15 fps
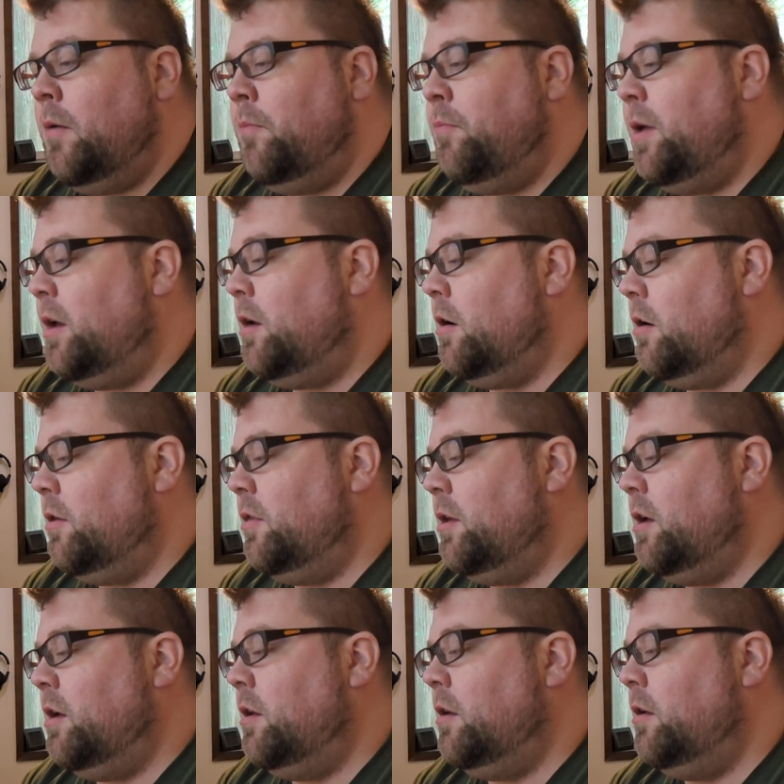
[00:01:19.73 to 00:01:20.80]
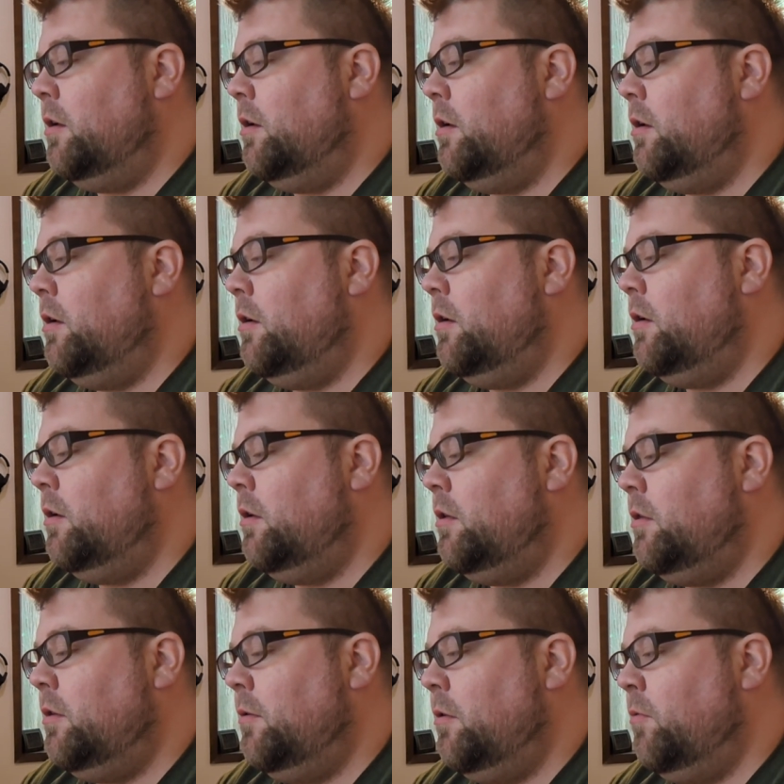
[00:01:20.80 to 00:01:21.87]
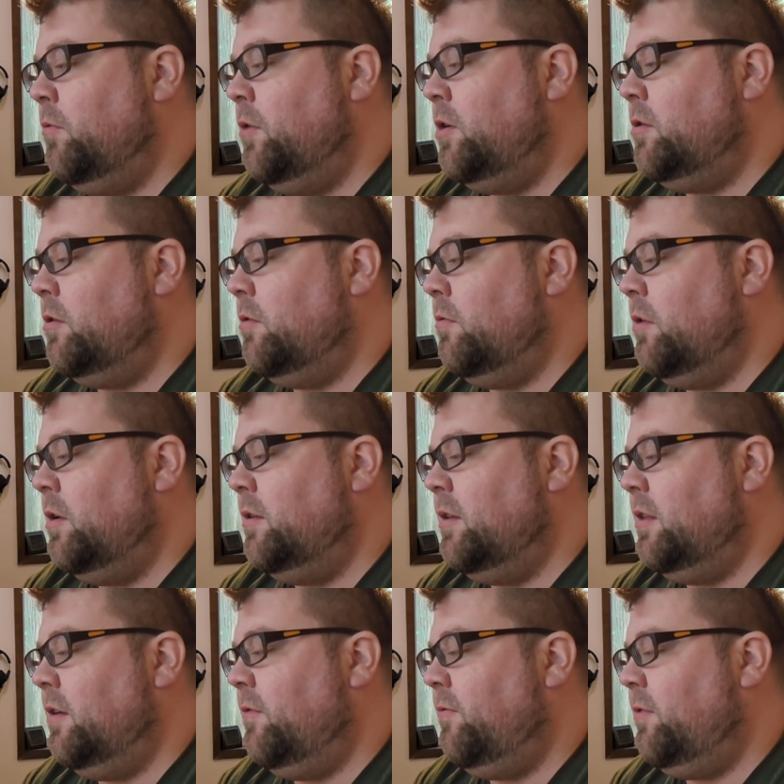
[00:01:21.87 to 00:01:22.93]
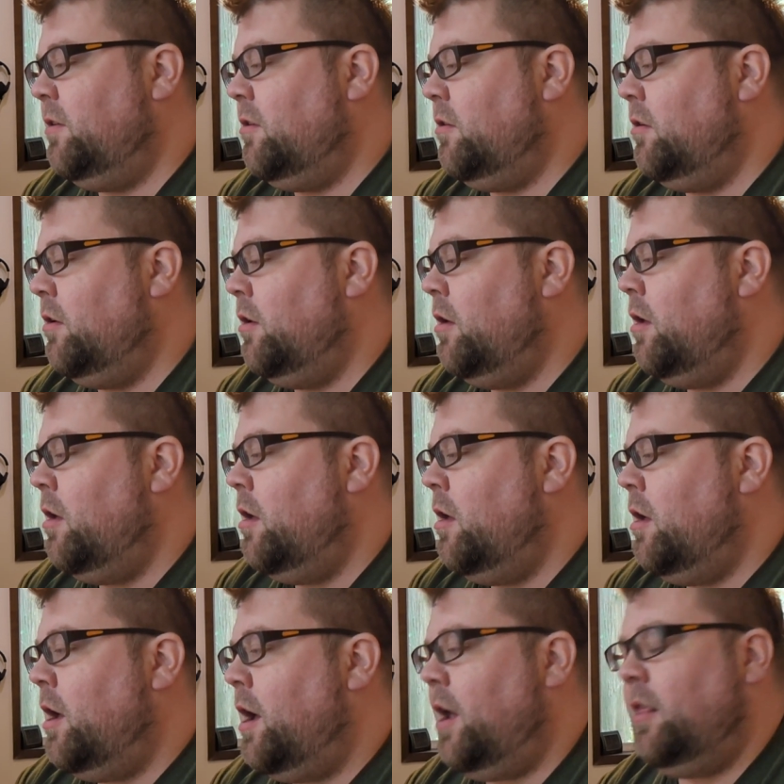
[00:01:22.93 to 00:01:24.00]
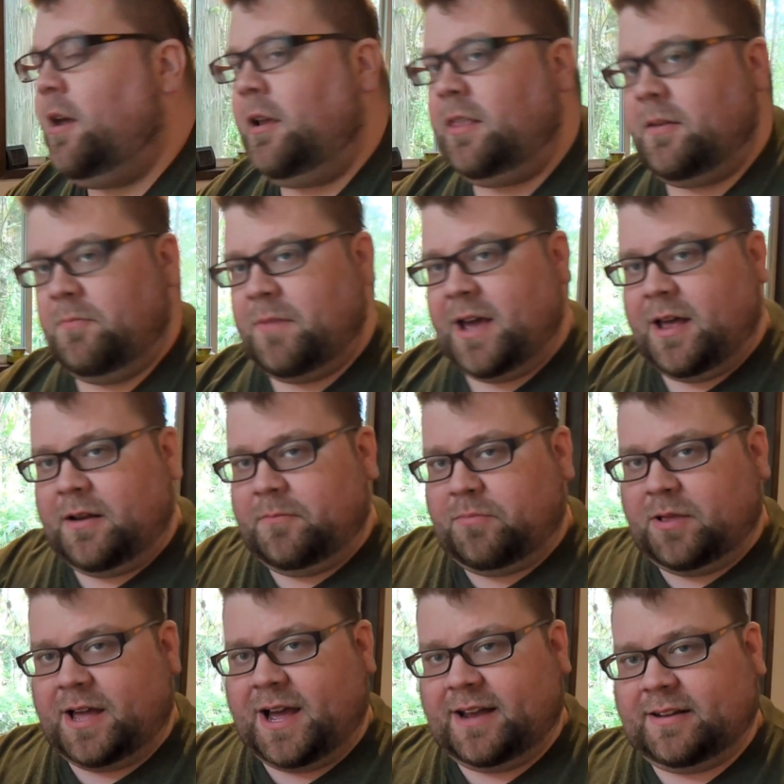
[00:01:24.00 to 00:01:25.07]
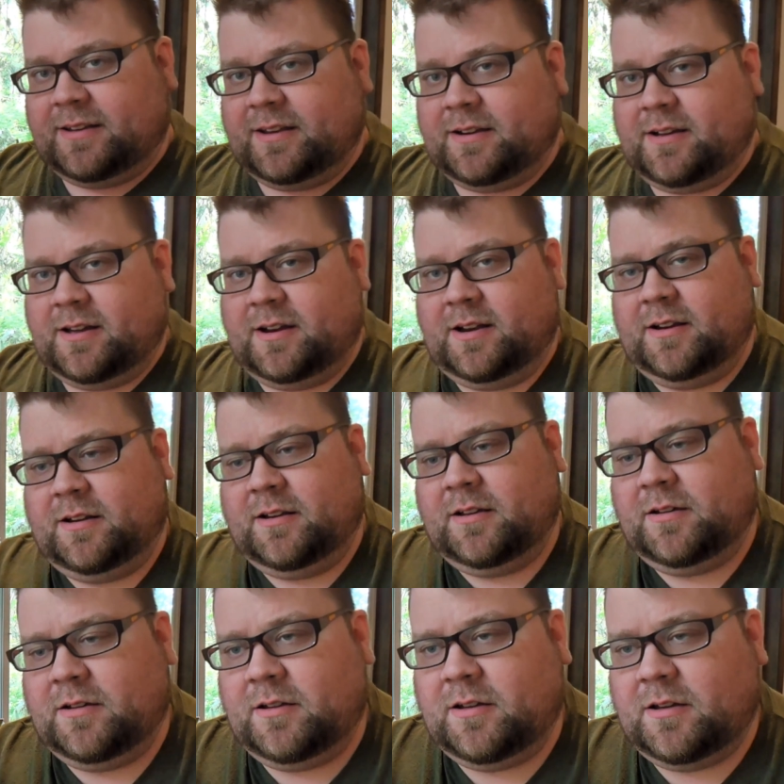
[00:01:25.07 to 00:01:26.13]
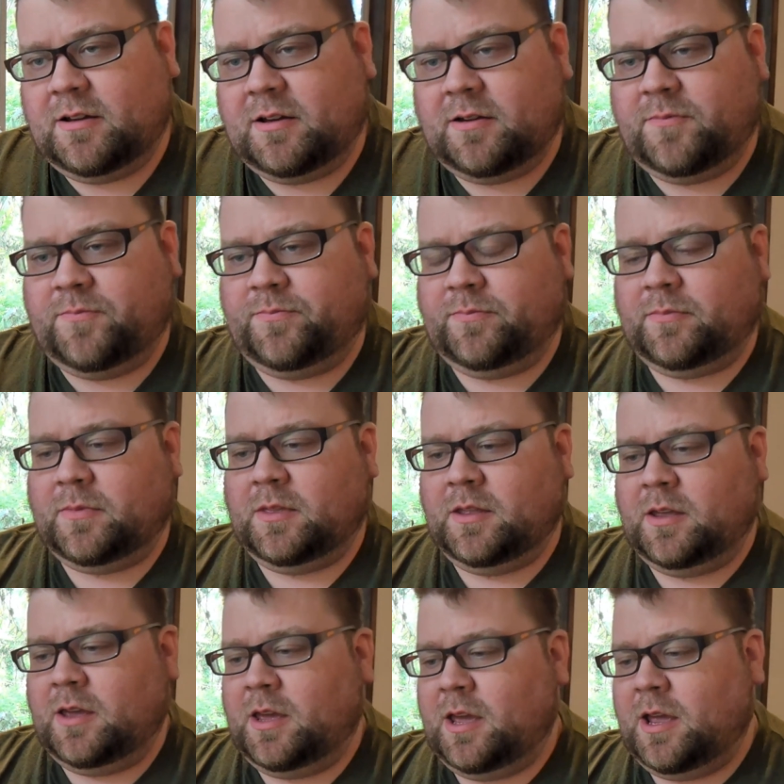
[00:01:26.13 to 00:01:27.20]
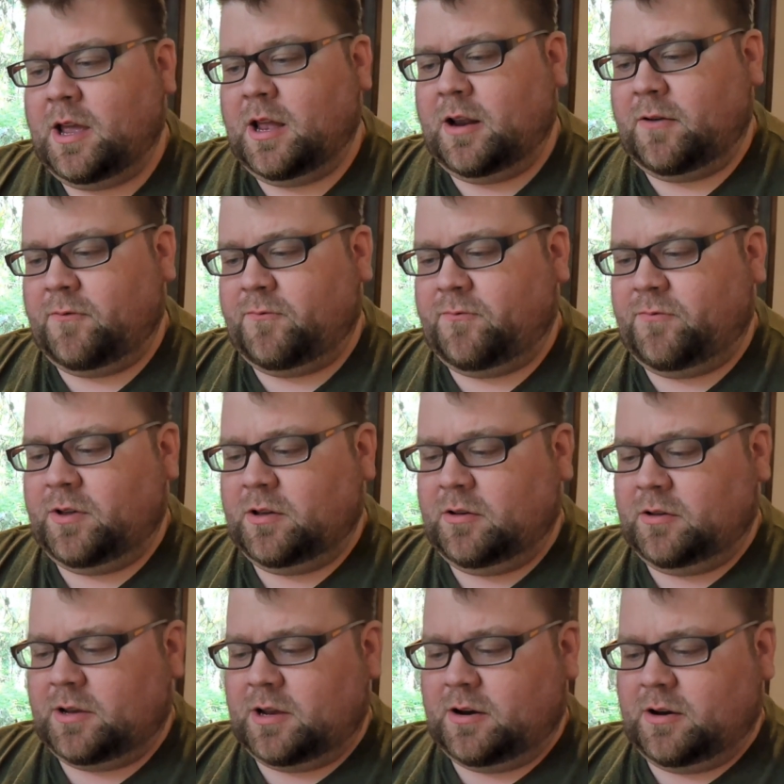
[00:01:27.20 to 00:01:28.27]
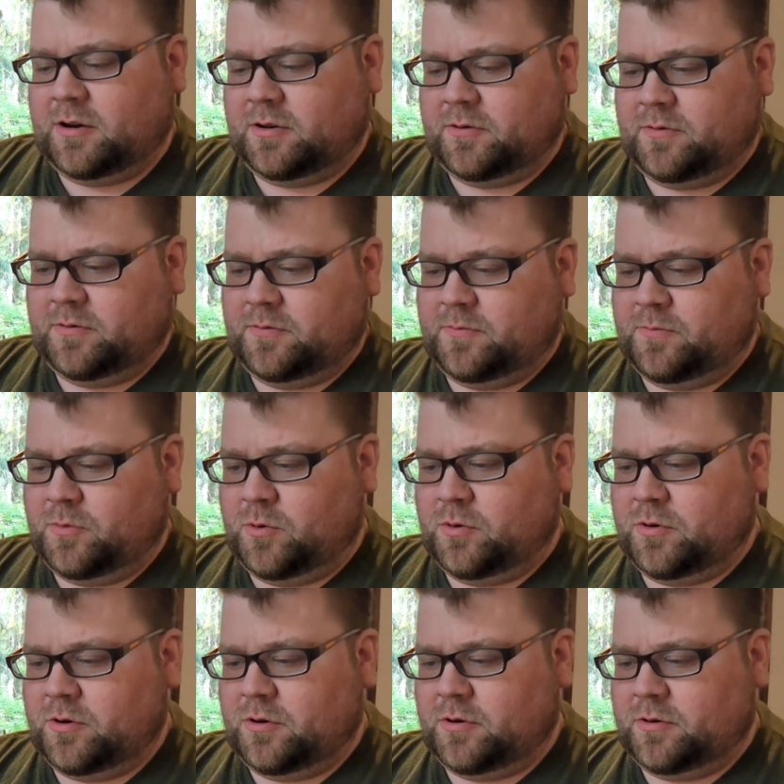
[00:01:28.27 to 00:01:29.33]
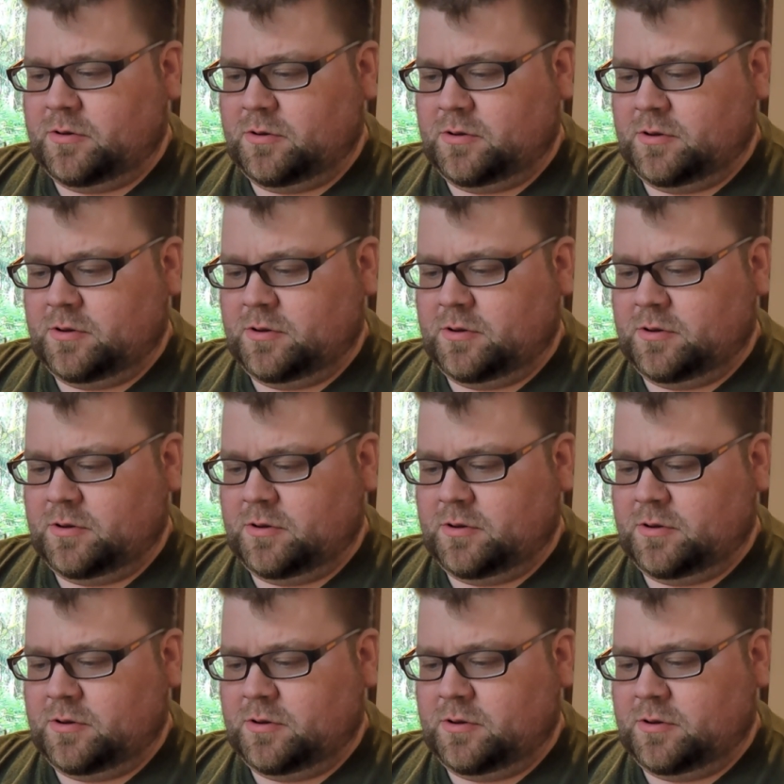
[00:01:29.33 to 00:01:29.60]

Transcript: bigger than the original ones, and they feel, I like the matte plastic on it. And it feels, I don't know, more,